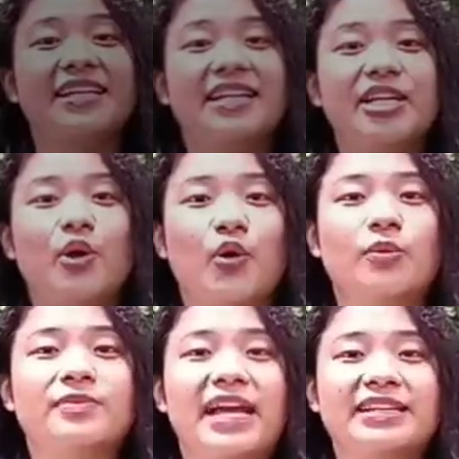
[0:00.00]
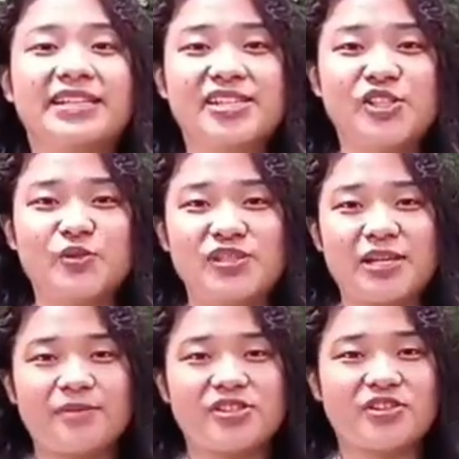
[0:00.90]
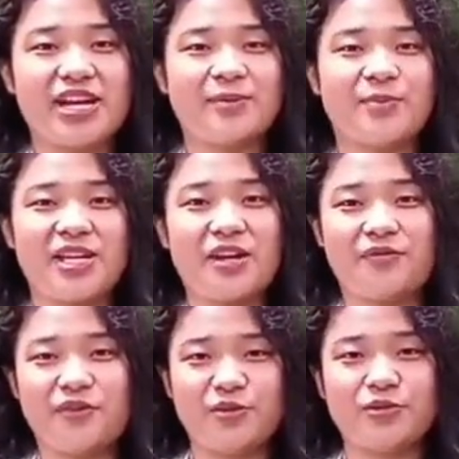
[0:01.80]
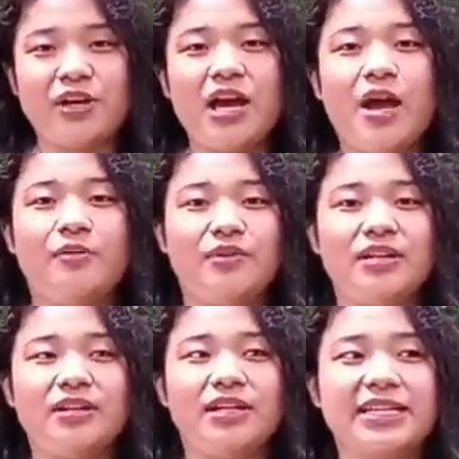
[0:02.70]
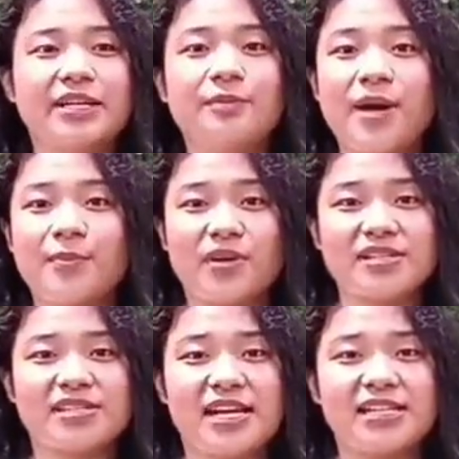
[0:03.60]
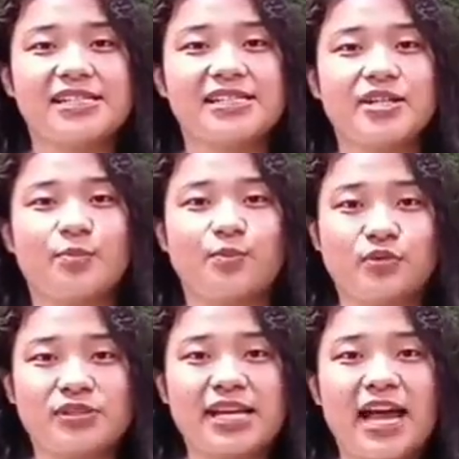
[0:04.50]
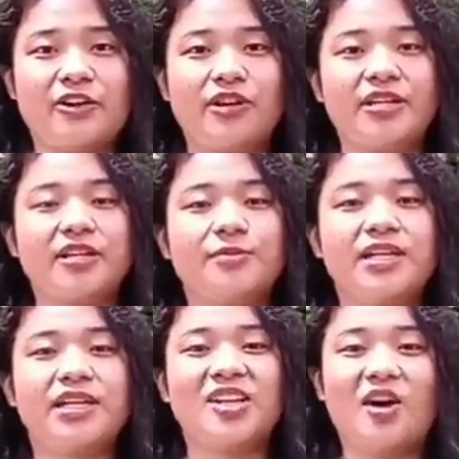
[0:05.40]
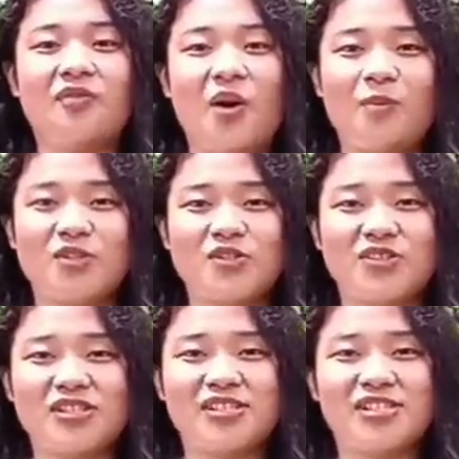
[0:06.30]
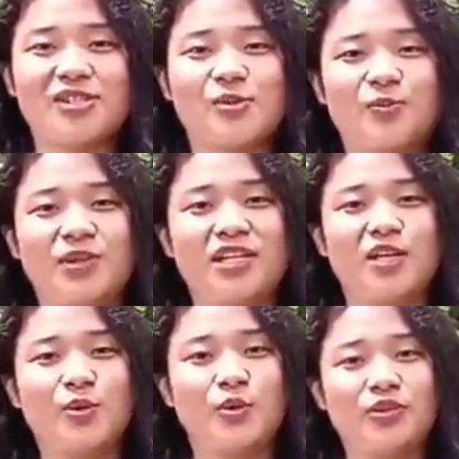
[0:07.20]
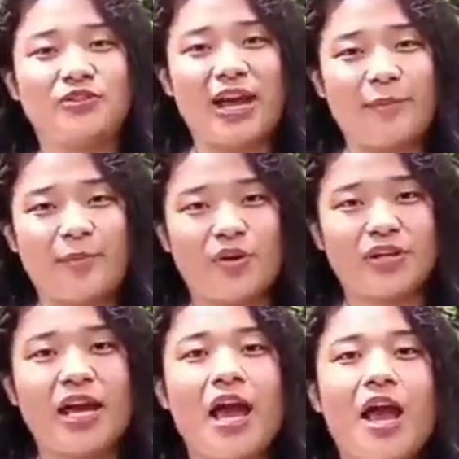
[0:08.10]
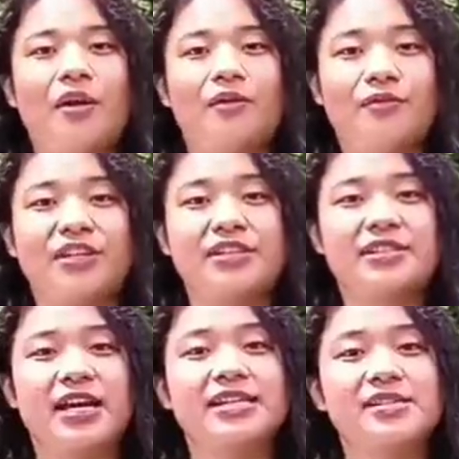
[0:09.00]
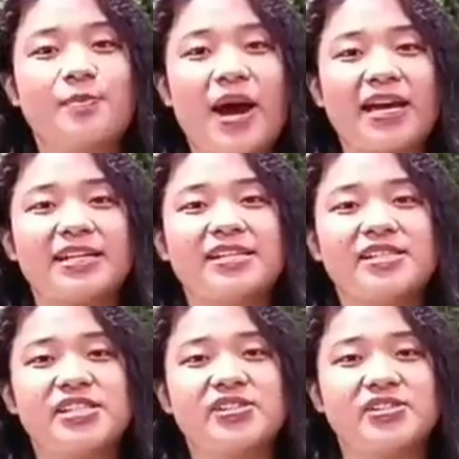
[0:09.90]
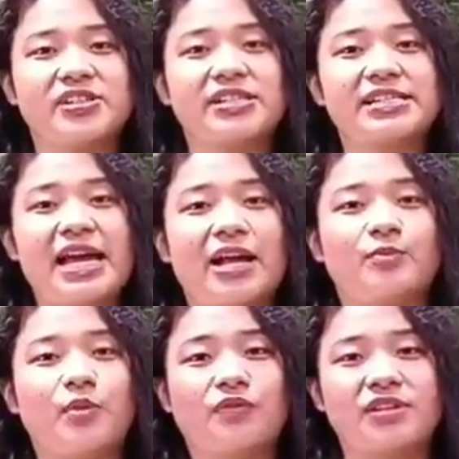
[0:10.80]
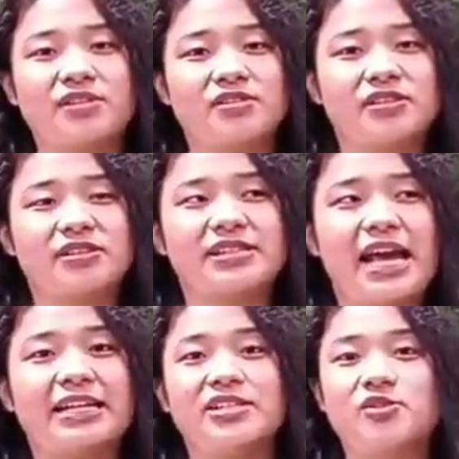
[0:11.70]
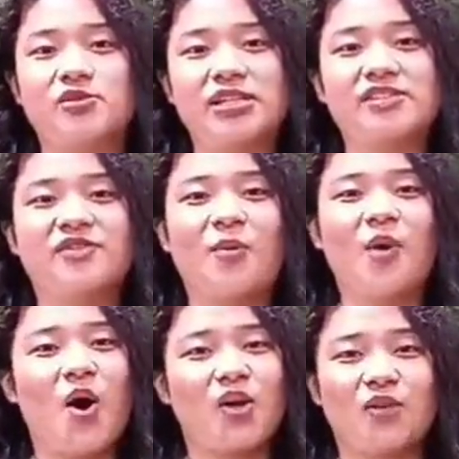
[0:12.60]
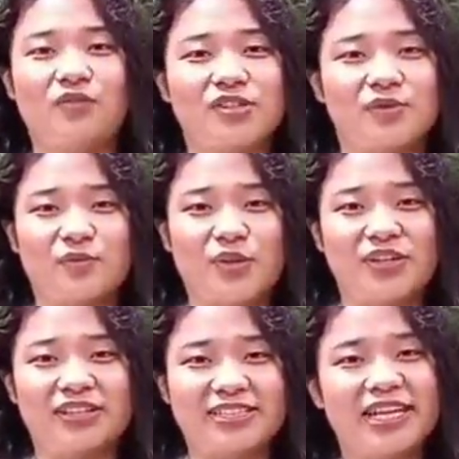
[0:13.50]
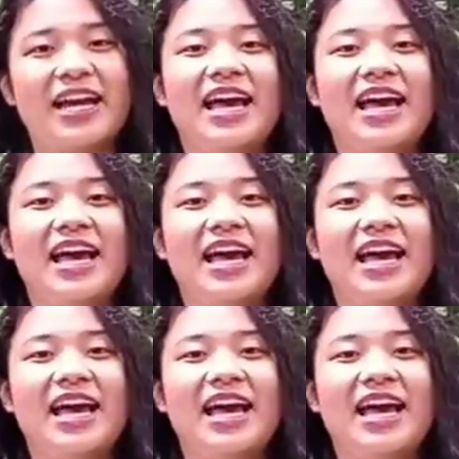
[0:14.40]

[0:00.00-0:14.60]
I really hope that this new semester at BFU will give my personality a boost and render me enough opportunities to build a good rapport with inspiring teachers and professors and students from all over the world.